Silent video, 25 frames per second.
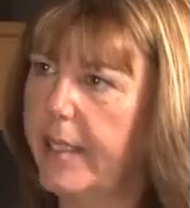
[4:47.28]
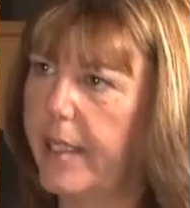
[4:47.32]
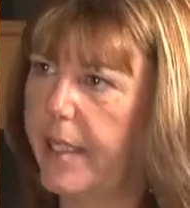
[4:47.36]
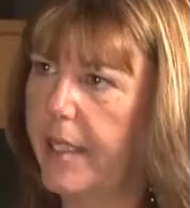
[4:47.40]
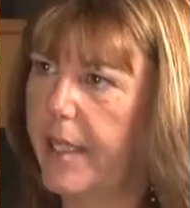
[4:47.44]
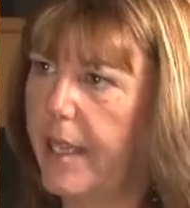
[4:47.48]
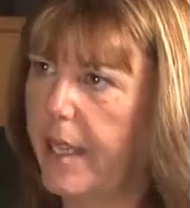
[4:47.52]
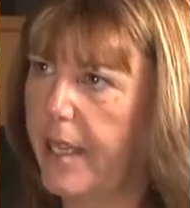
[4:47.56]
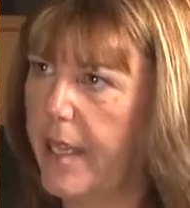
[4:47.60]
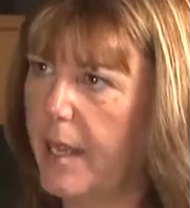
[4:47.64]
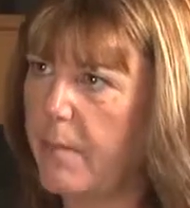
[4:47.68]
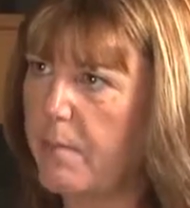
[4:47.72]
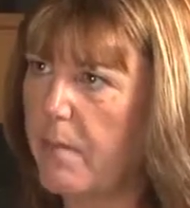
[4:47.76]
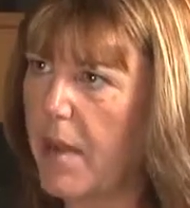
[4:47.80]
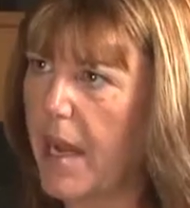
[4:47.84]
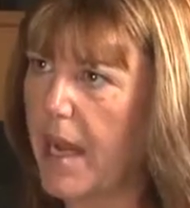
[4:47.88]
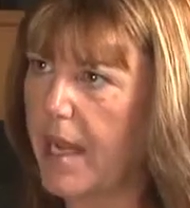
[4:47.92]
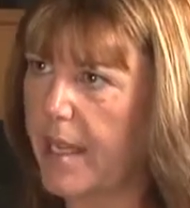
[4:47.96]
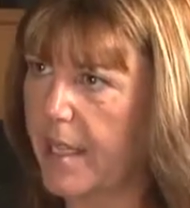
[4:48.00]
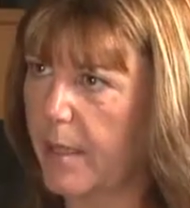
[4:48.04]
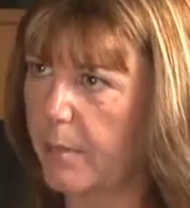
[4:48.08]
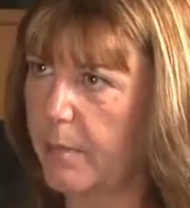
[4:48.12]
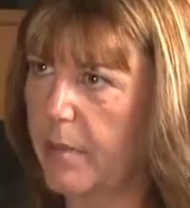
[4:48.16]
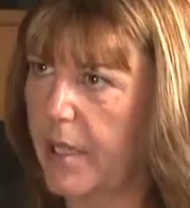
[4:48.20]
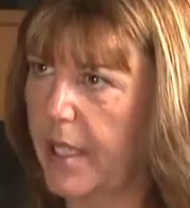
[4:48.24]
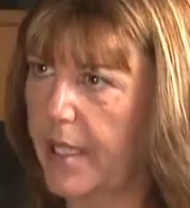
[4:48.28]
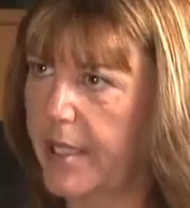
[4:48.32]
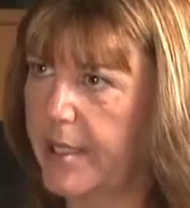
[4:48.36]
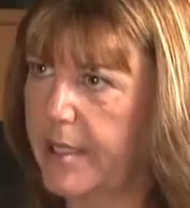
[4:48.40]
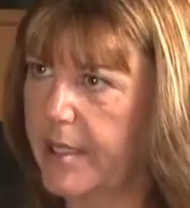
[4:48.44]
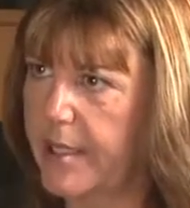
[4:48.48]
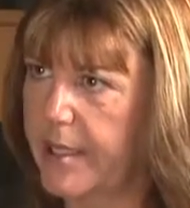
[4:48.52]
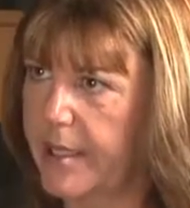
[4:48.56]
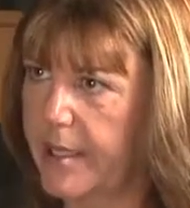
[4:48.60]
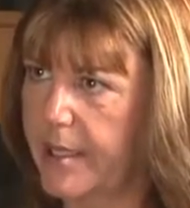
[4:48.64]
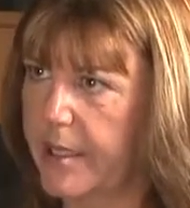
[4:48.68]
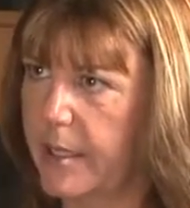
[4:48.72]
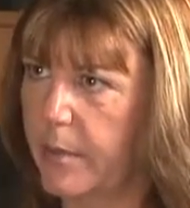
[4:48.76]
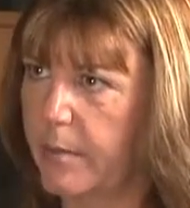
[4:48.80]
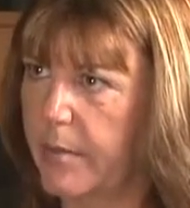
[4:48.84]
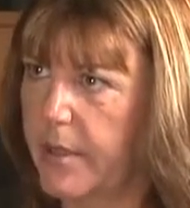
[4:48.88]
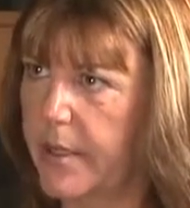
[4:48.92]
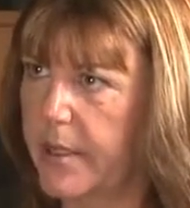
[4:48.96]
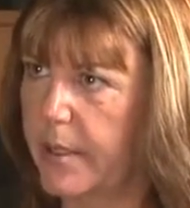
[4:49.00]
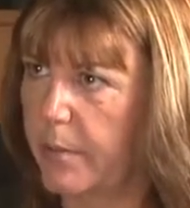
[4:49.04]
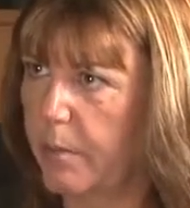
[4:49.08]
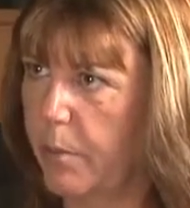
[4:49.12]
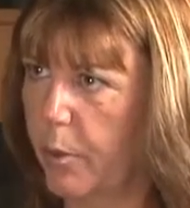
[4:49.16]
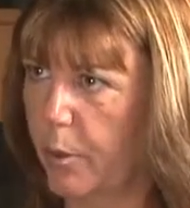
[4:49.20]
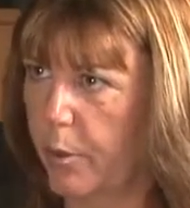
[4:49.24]
and now that marketplace system
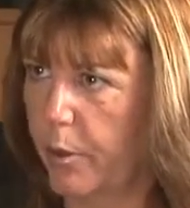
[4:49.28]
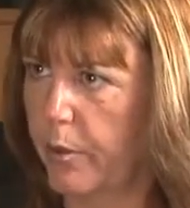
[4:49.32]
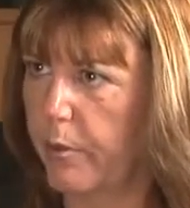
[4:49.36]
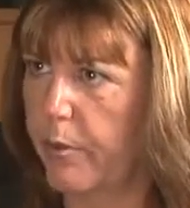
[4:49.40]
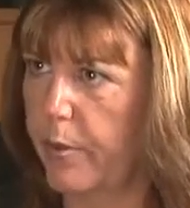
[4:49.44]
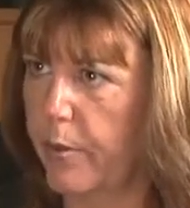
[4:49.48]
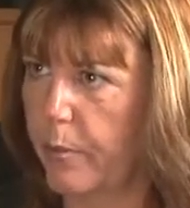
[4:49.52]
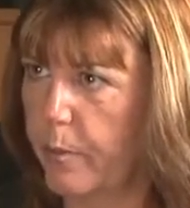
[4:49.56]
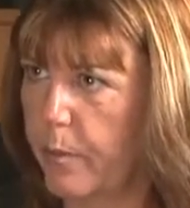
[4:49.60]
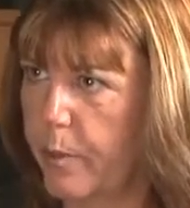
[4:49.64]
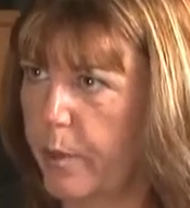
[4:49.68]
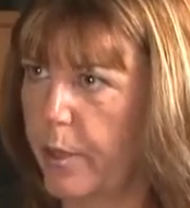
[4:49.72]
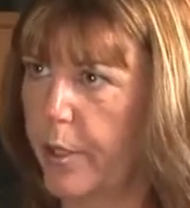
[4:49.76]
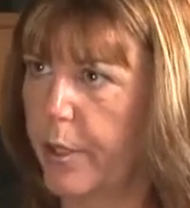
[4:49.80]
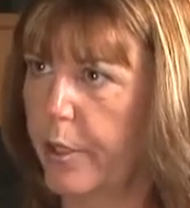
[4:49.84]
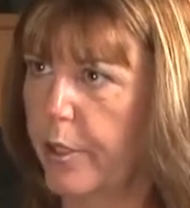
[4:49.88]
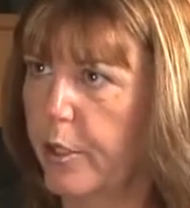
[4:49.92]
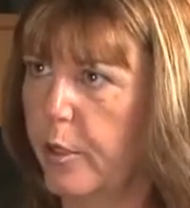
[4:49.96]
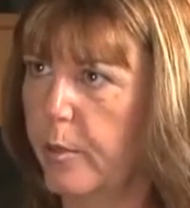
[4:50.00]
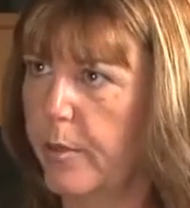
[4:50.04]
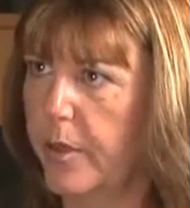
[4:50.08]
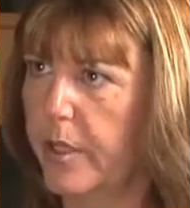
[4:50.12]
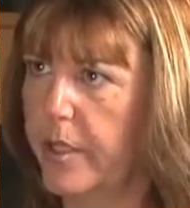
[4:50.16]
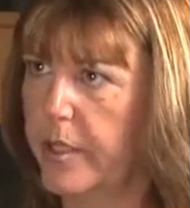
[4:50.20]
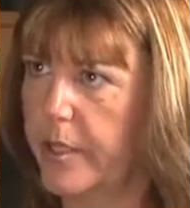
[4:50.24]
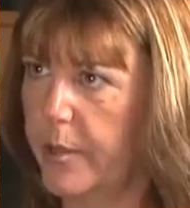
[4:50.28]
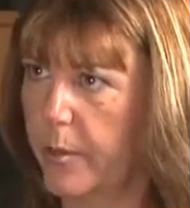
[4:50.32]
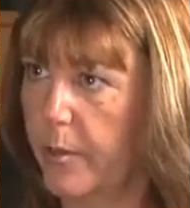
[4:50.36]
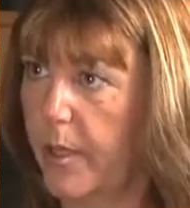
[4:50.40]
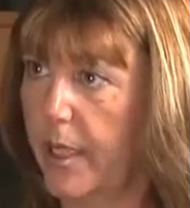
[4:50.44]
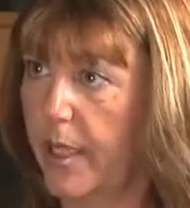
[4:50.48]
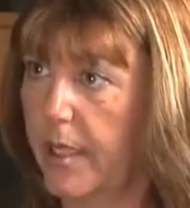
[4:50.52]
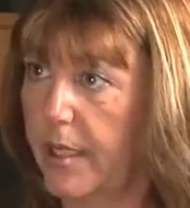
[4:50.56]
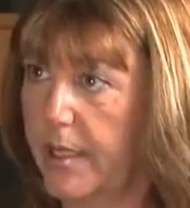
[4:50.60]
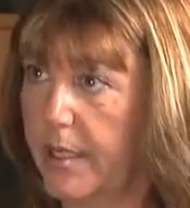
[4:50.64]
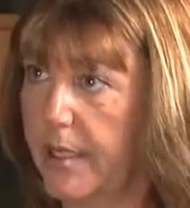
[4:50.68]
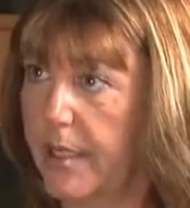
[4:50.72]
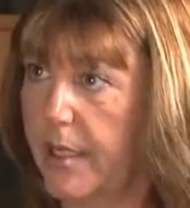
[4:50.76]
is important for procurement as well,